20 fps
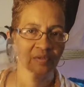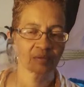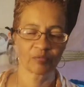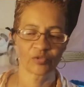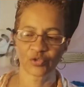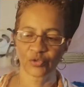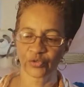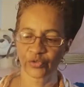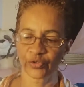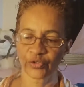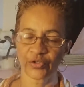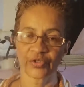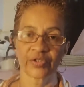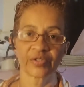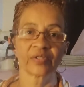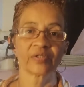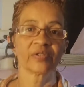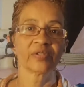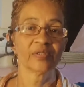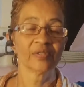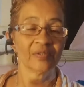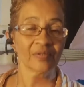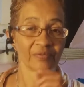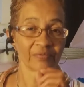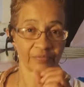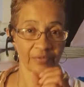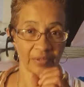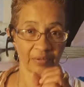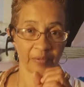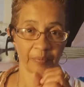I'm sure you heard it.
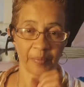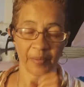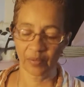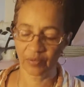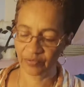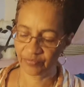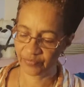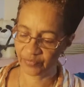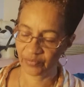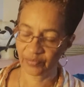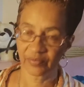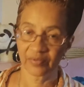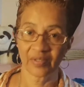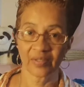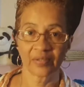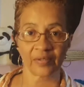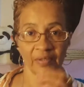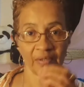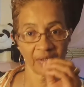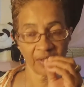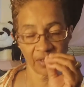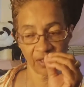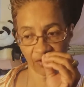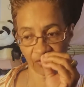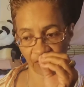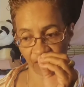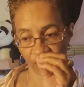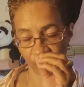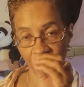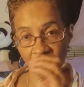Very powerful.
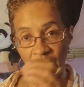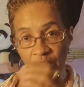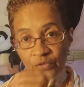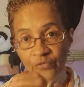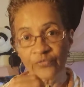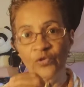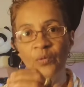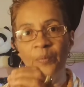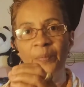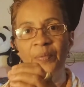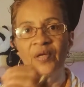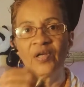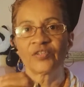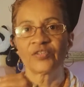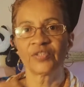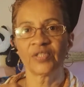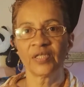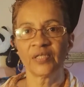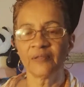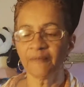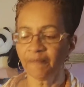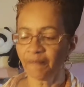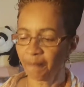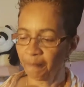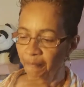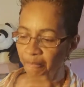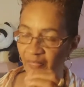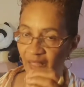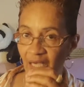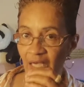It's as powerful plugged in
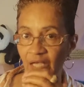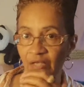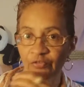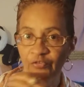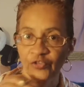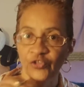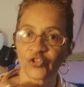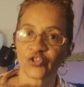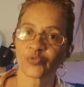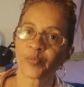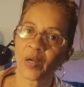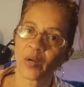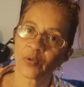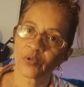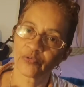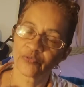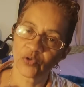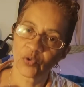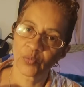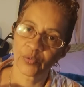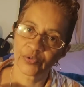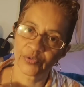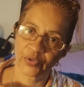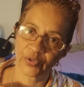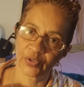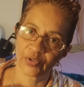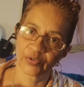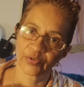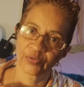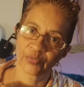as it is powerful with
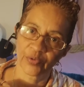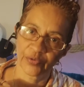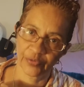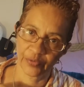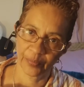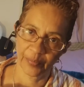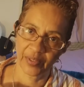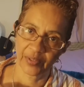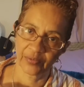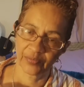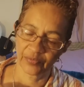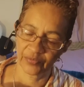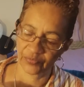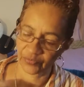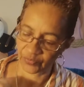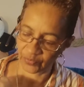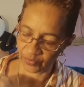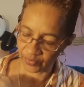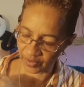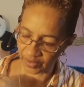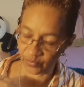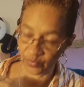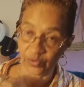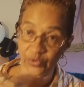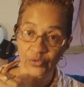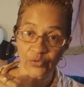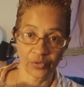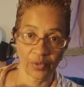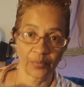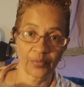the batteries, okay?
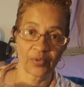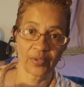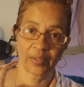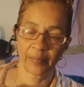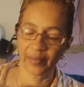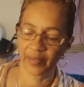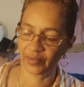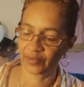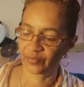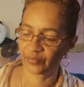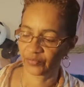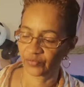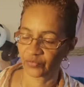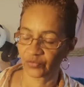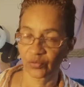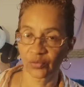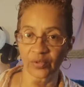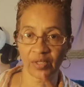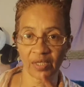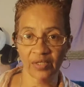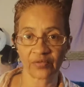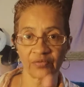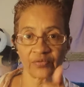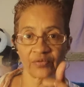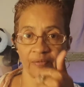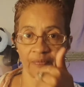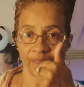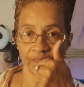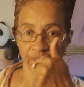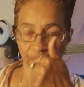With the AA batteries. So guys,
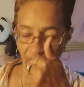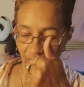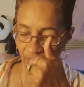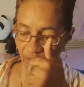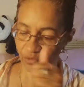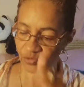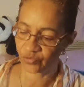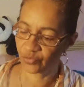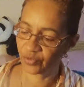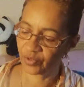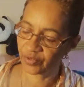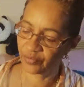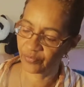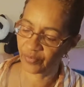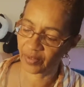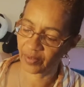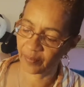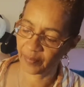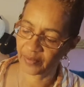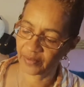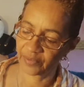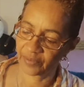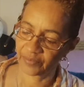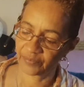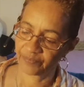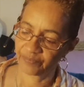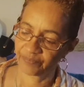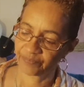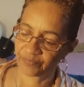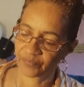I truly recommend
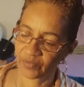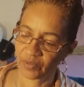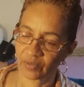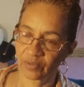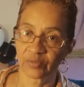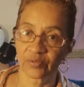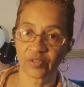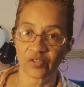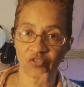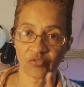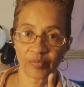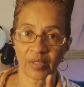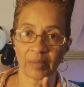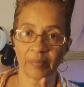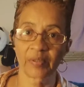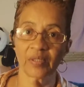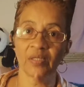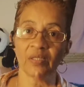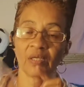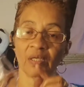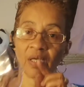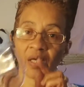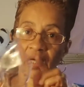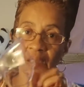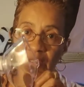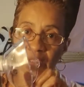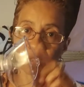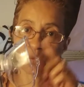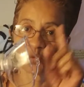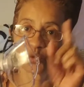it. This baby,
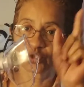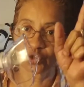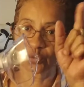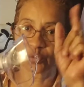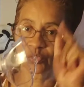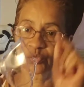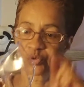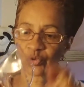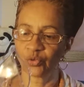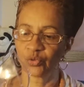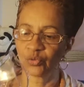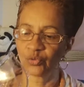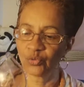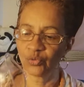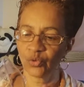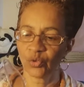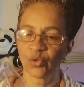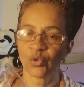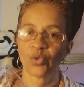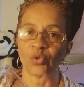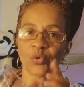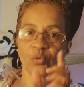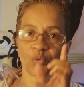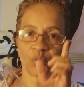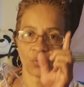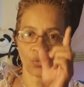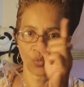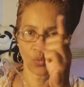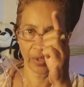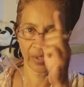and I will show it to you
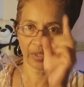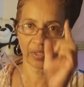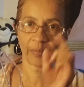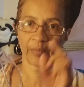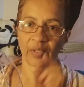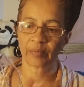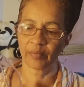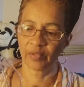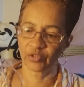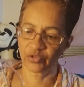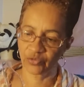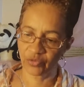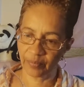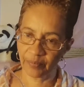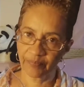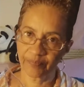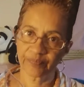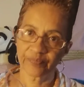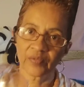when I'm on my trip.